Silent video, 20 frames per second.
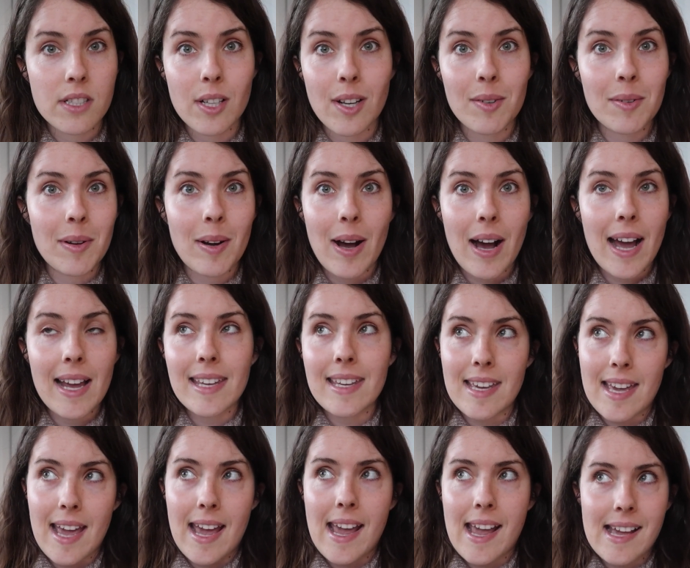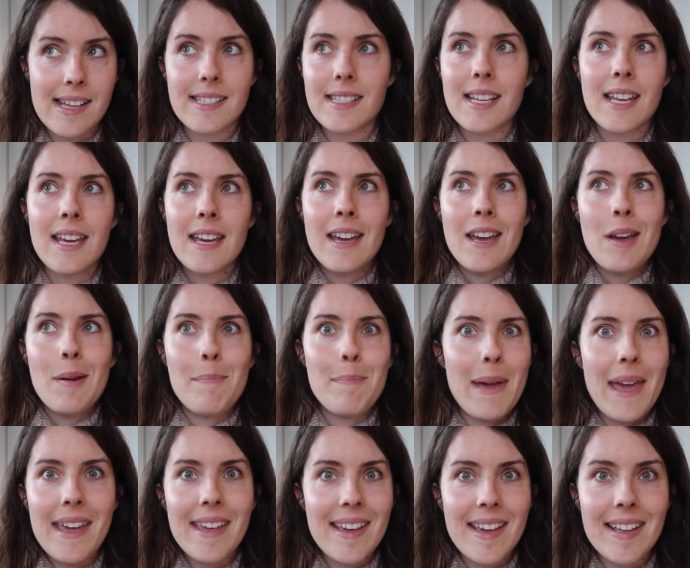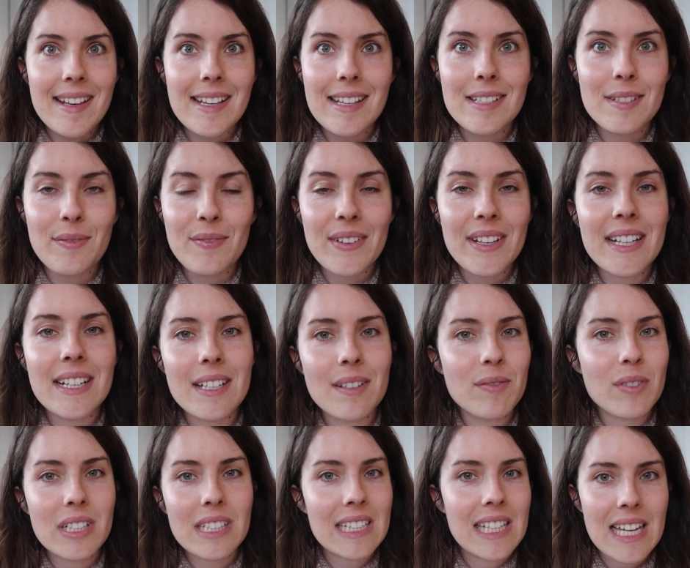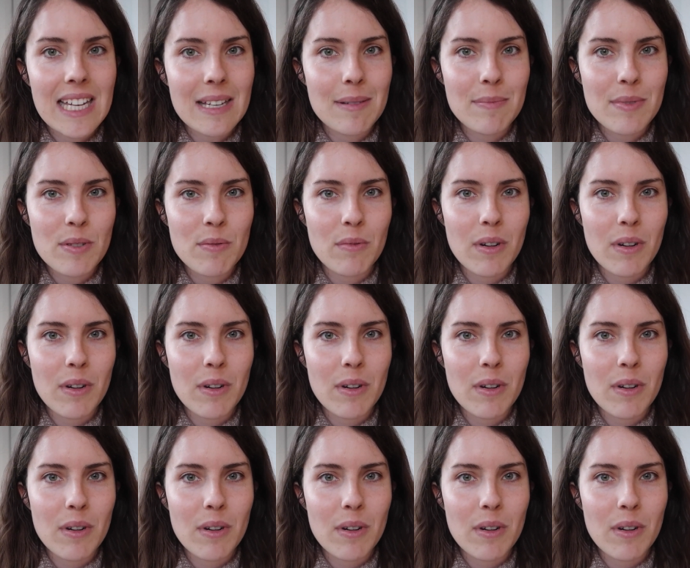So I can't make any definitive claims